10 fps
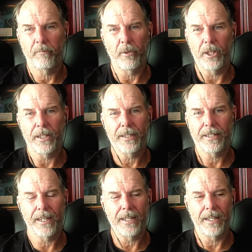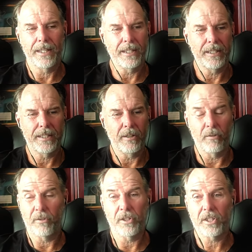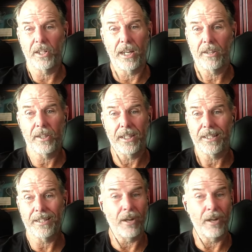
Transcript: But, you know, there's just a lot of things.